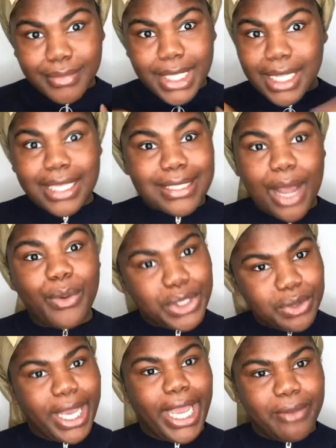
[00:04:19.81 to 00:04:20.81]
that's not what
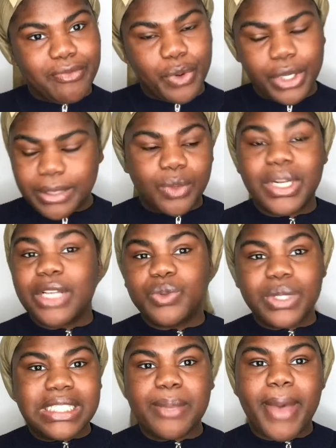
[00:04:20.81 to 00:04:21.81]
you came for. When I
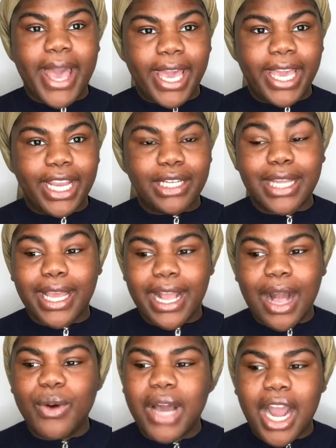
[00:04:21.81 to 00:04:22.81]
twisted my hair, like I
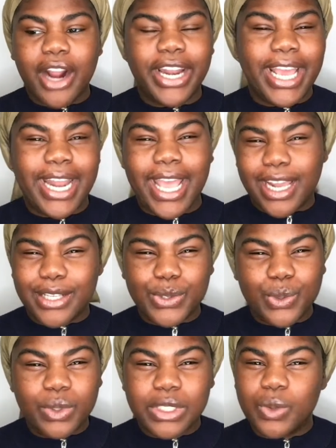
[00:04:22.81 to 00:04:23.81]
already had an
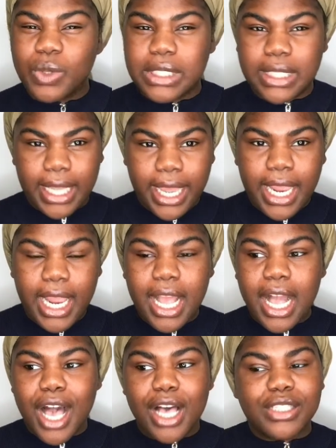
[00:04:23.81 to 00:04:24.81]
attitude because it was late,
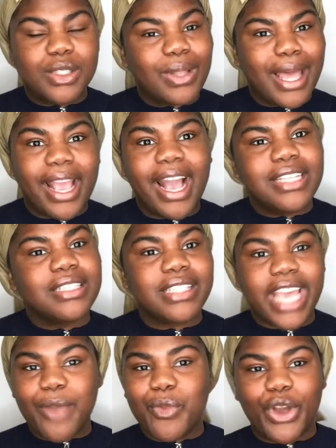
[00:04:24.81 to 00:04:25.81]
so like I just
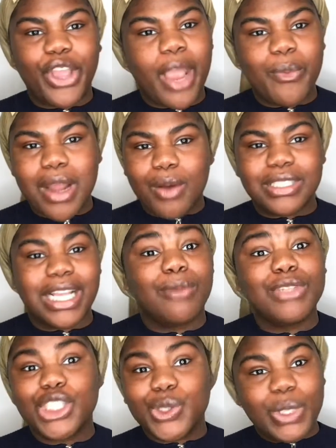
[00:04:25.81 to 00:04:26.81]
came on camera and I was like, I'm
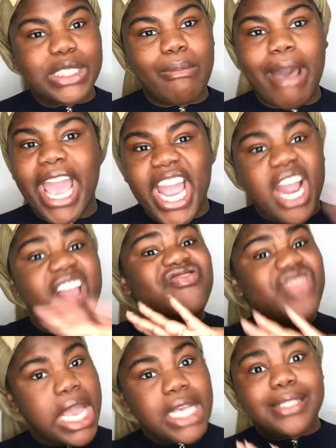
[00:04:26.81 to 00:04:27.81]
just twisting my hair and
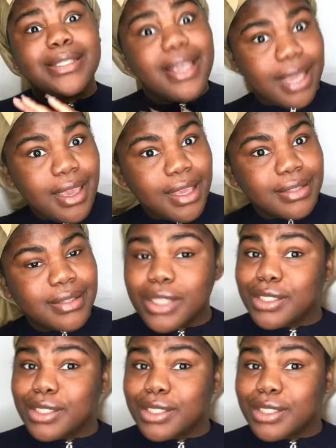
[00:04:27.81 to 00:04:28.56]
that's it.